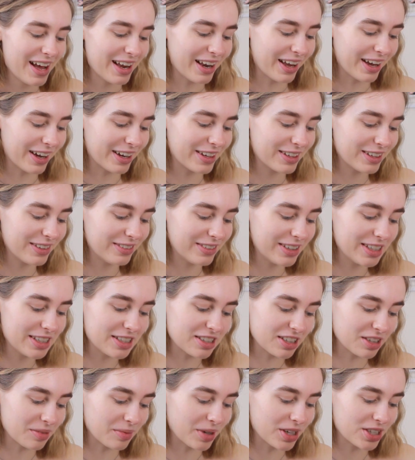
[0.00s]
Like, I don't really
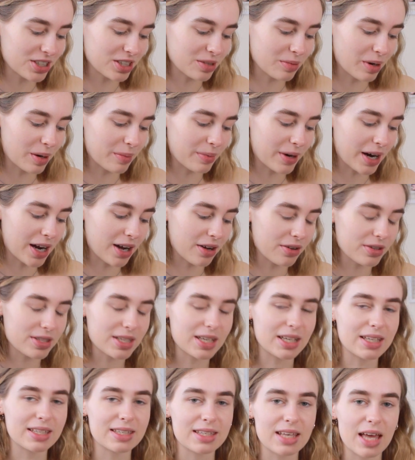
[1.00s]
do much to my brows
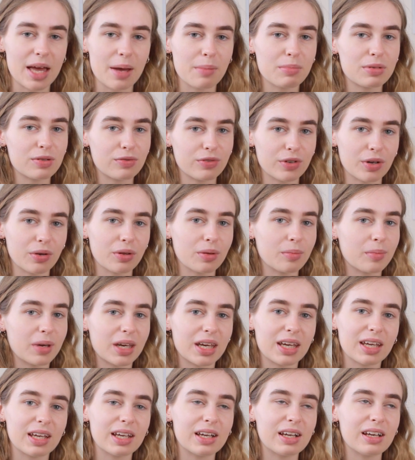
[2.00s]
except fill them
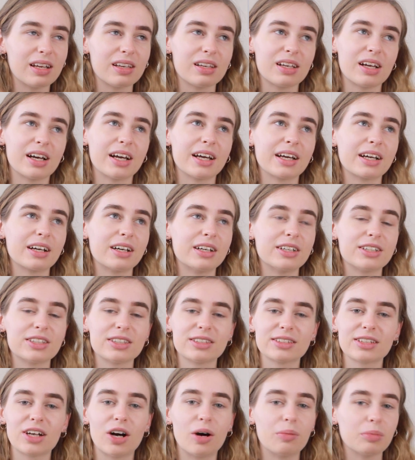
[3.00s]
in. Like, I
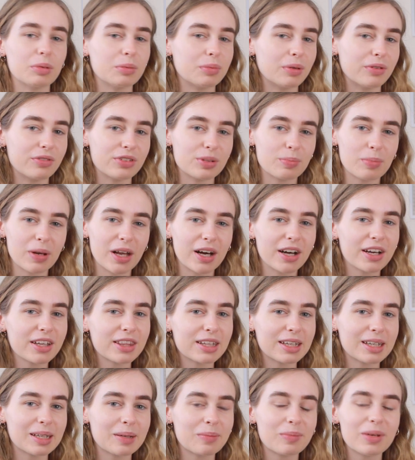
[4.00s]
just can't be bothered to pluck
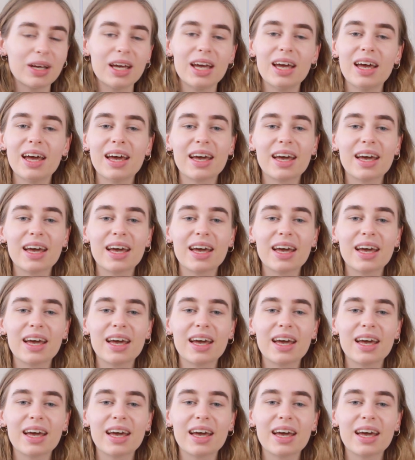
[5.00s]
them.